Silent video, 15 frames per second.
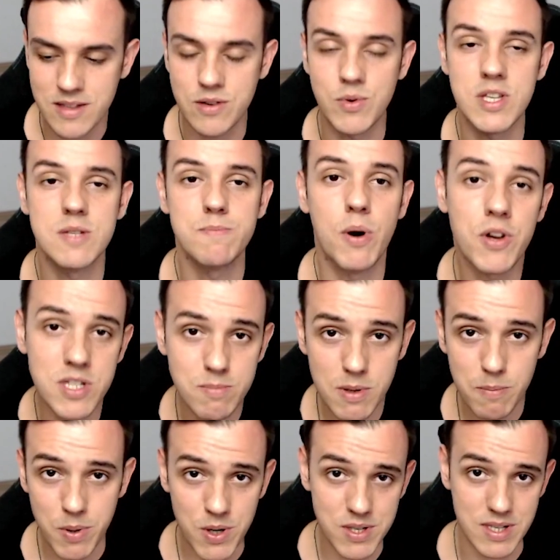a responsible
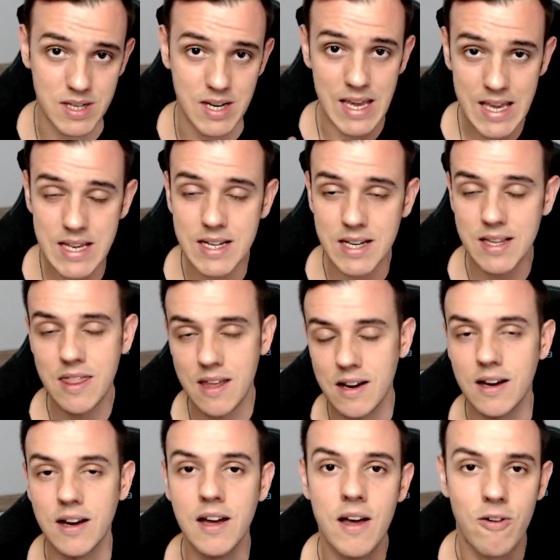person in
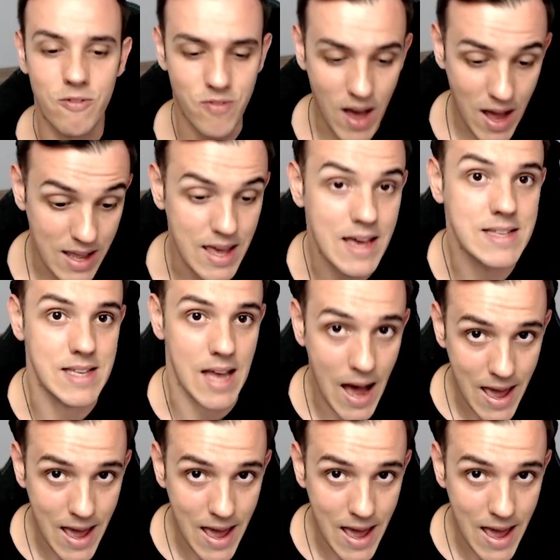the valley as I